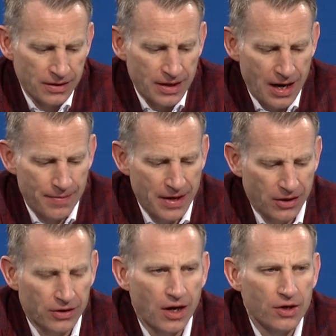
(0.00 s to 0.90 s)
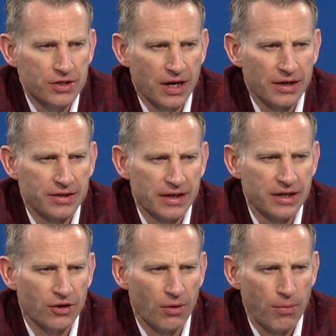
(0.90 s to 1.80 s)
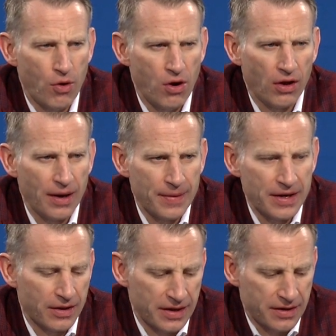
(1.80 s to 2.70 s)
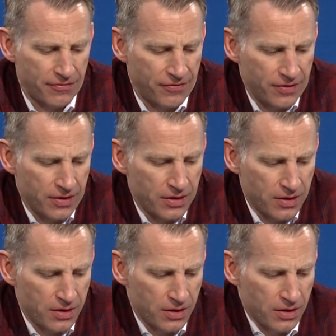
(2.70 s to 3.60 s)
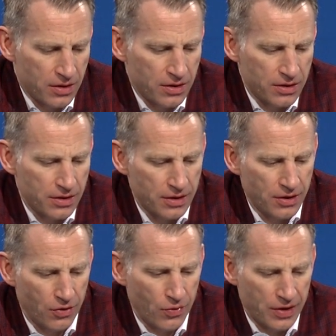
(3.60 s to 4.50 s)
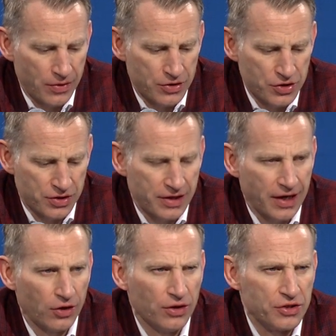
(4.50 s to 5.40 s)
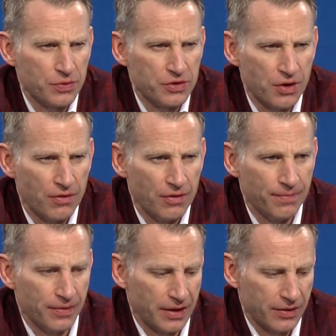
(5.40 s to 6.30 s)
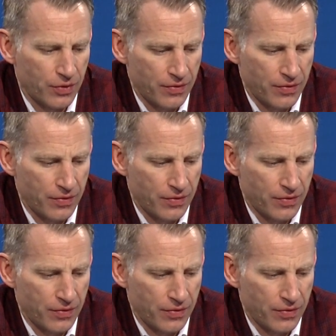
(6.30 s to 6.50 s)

Yeah, I mean, our guards got to take care of the ball. I mean, like, if, you know, we're just careless with some of them.